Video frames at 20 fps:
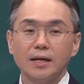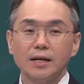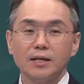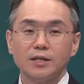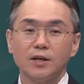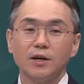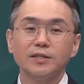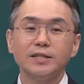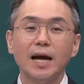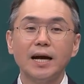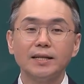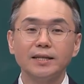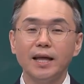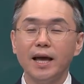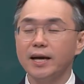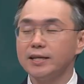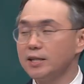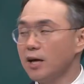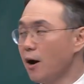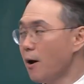Bite
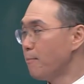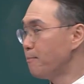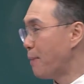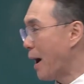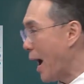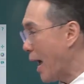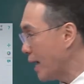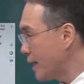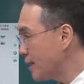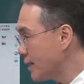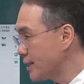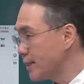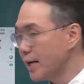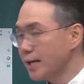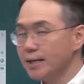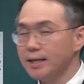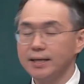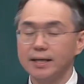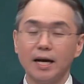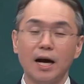registration is done
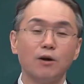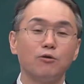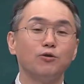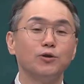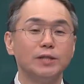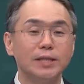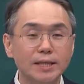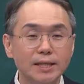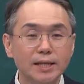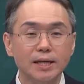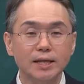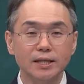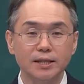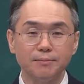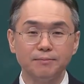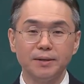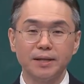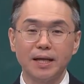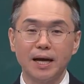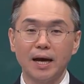and CT is
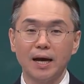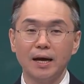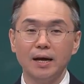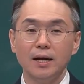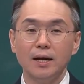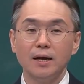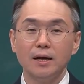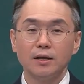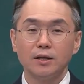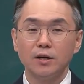taken.